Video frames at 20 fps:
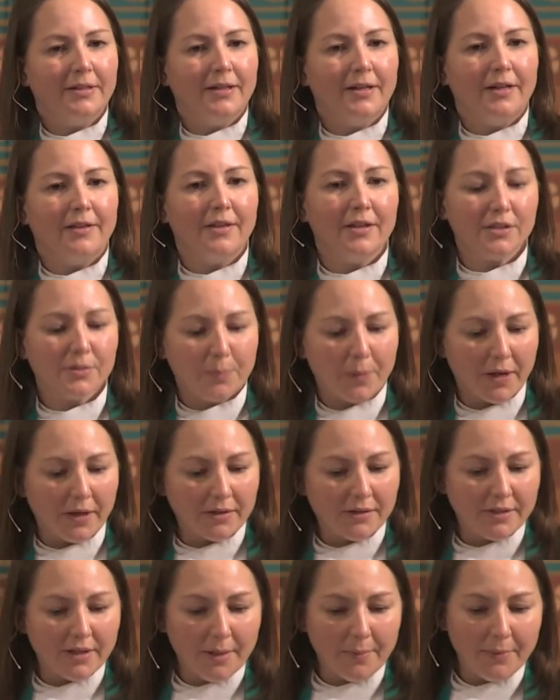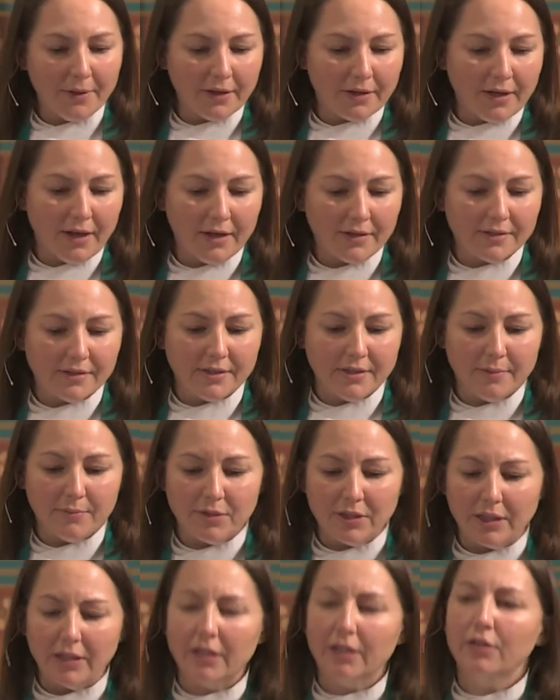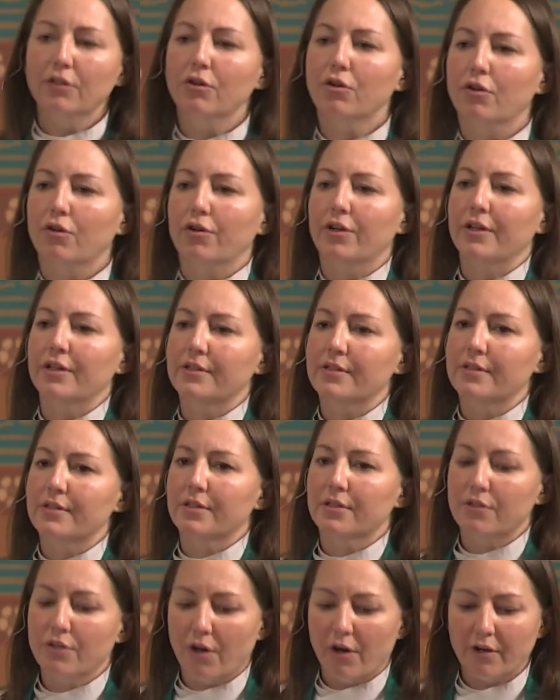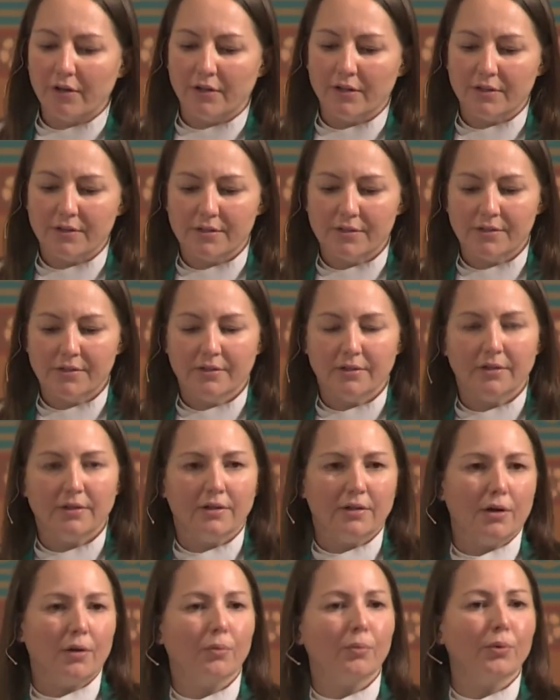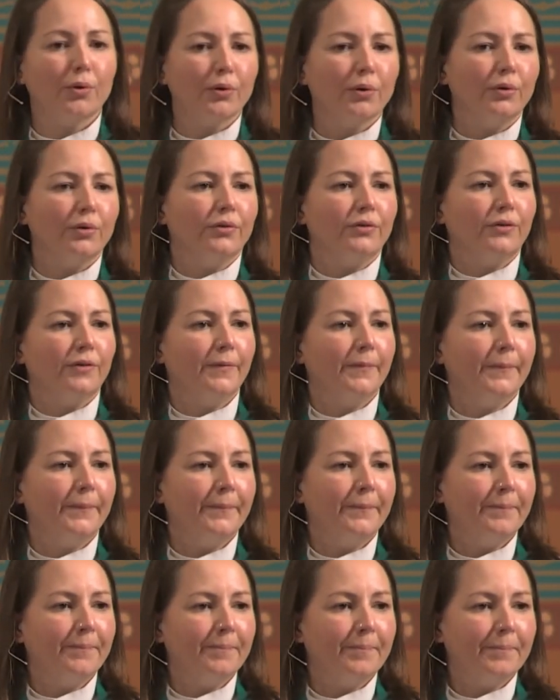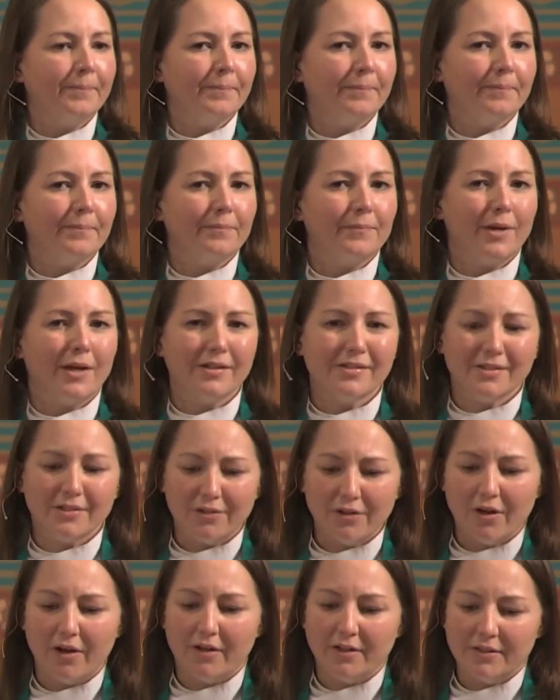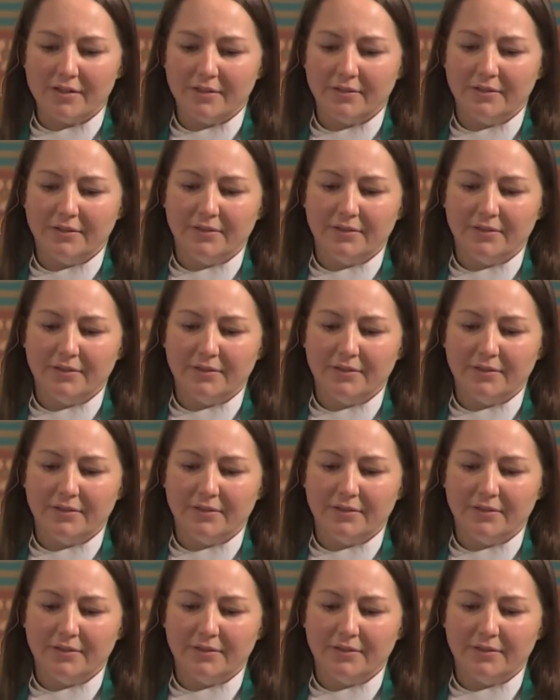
And this pandemic has seemed to increase the darkness in our world, has it not?